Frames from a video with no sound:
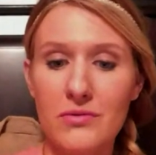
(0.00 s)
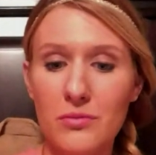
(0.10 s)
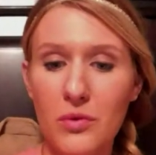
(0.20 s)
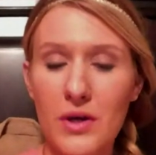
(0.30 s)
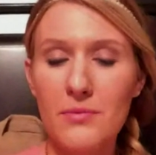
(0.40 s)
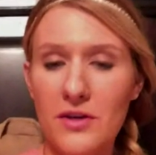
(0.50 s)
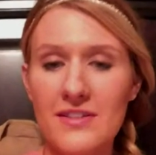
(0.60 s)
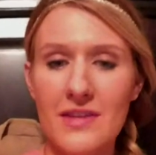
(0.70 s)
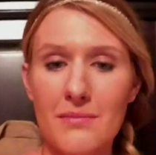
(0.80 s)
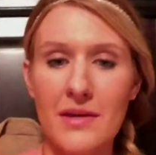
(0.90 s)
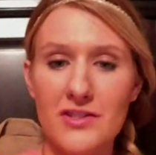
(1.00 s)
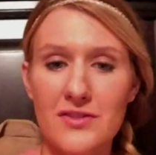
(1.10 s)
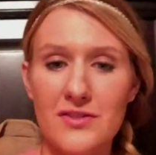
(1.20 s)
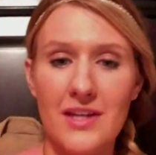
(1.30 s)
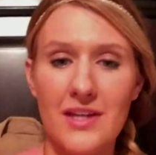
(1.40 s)
What was it that made
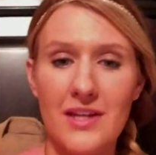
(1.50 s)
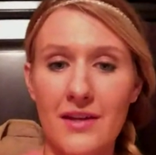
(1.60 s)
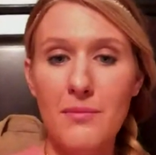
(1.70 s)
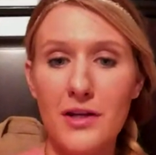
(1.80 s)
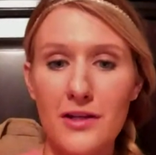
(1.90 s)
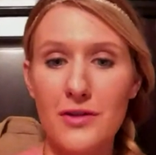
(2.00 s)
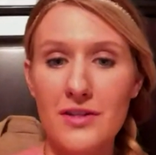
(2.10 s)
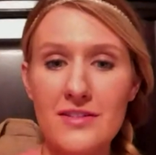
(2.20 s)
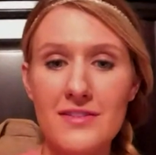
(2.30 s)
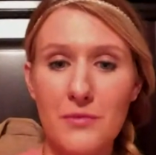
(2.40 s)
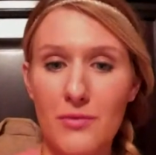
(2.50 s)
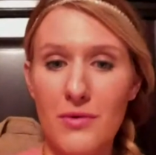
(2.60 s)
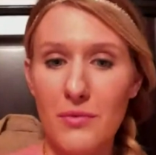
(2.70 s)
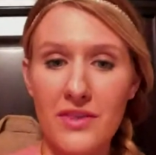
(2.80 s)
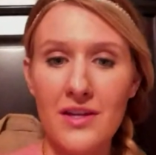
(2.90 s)
you say, like, I'm going to do this, I'm going to
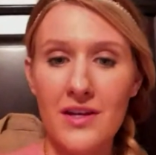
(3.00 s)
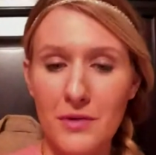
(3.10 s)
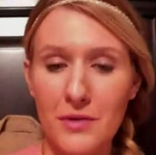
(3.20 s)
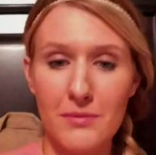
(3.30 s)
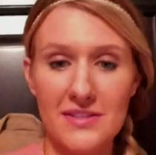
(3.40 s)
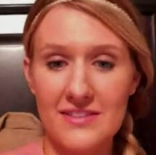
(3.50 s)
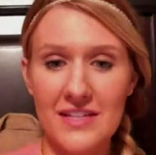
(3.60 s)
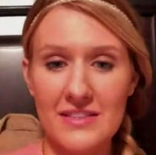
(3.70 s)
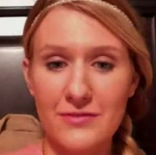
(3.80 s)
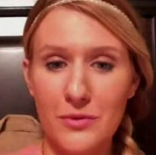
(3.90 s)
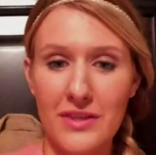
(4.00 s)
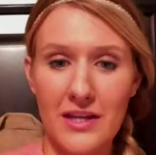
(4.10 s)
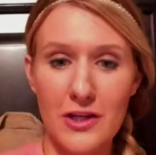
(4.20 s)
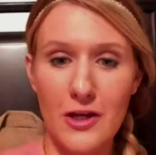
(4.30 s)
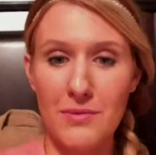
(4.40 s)
run with it, and I'm going to be successful with
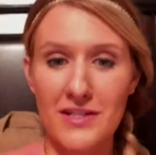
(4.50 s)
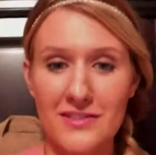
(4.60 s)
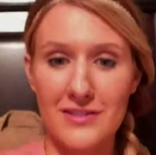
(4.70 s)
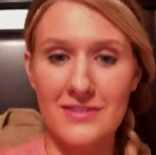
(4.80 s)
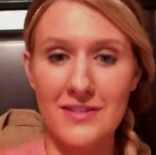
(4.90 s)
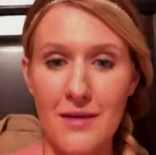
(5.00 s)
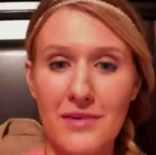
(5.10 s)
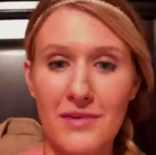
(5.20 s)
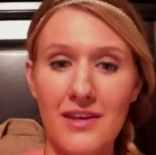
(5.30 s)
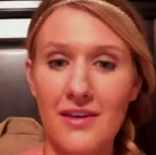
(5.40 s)
it, nobody's going to stop me,